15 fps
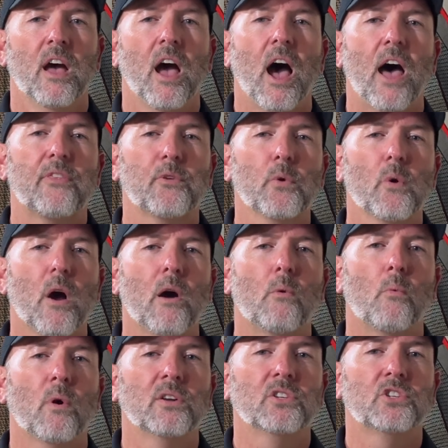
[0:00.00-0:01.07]
I threw out
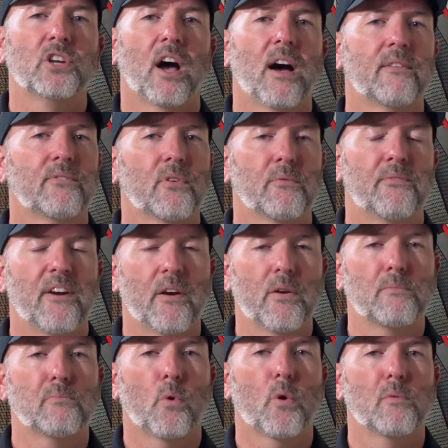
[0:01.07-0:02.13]
1 shot for very
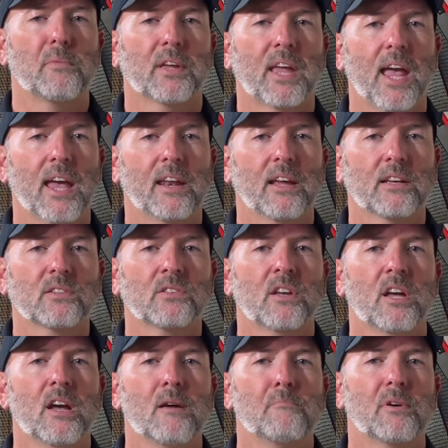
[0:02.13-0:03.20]
poor mechanics,
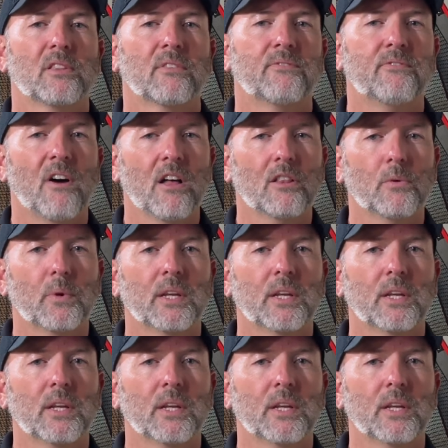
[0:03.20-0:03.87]
but the following